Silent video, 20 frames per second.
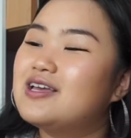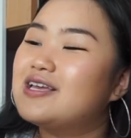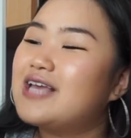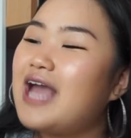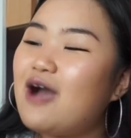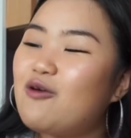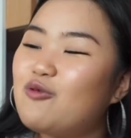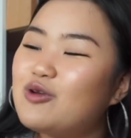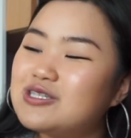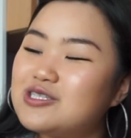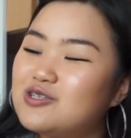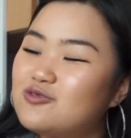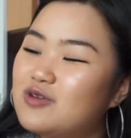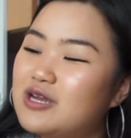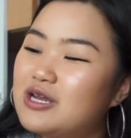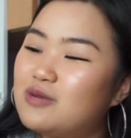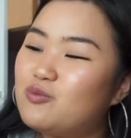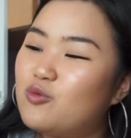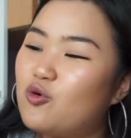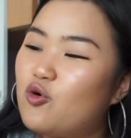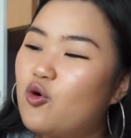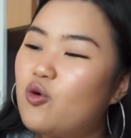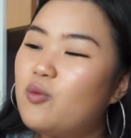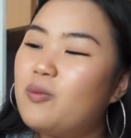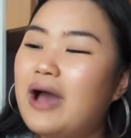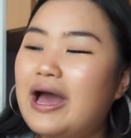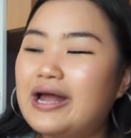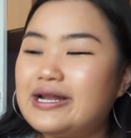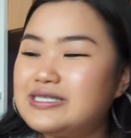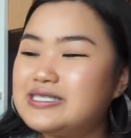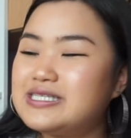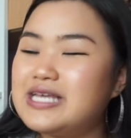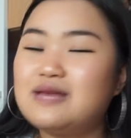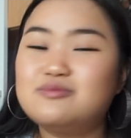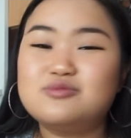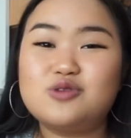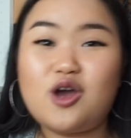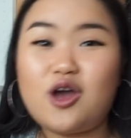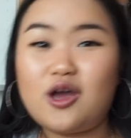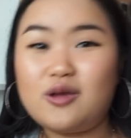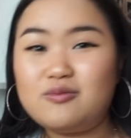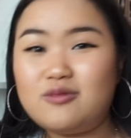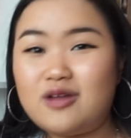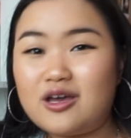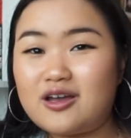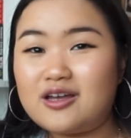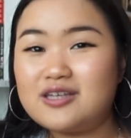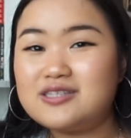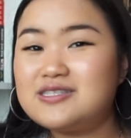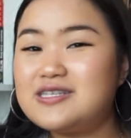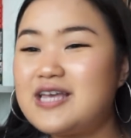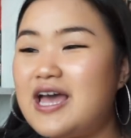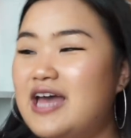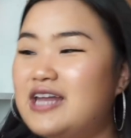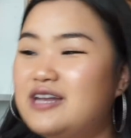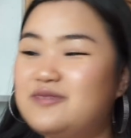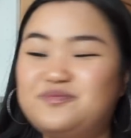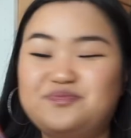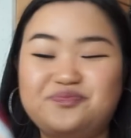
can't wait to read more. But at the same time, like I said,